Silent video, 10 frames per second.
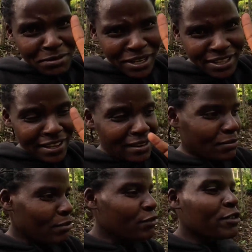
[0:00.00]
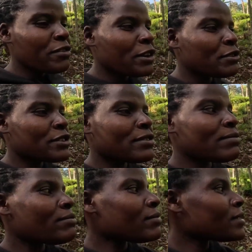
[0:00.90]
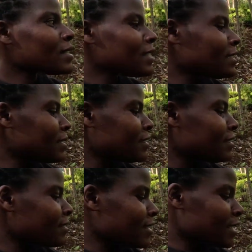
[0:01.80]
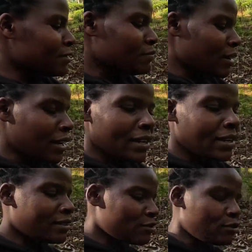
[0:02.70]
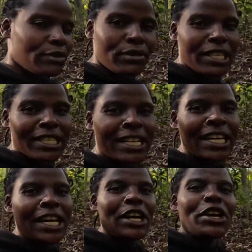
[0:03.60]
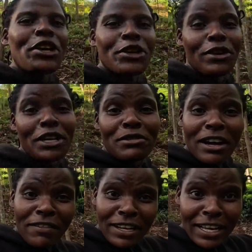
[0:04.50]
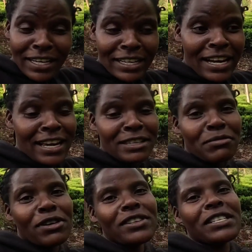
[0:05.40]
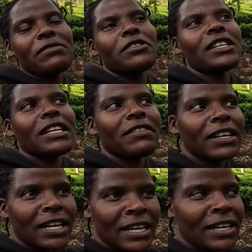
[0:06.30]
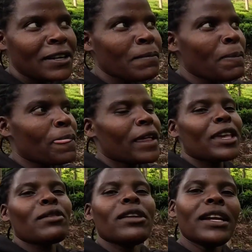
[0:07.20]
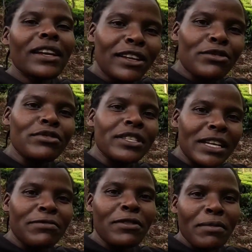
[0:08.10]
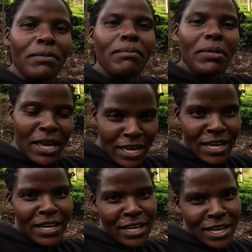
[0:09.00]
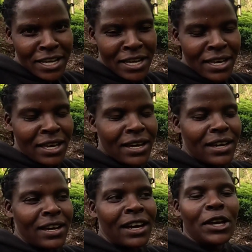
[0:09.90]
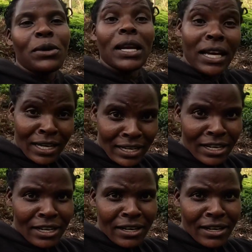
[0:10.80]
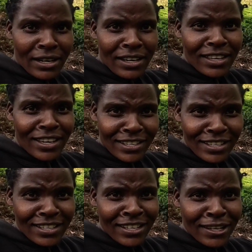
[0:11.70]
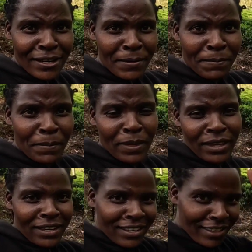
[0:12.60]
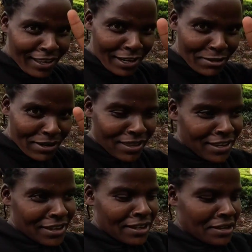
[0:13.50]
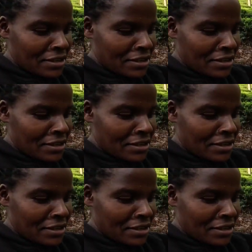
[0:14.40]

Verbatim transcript: one thing before even you start planning to build you need to have a land guys because if you don't have a land you need to start from buying uh, your land yes that is one thing.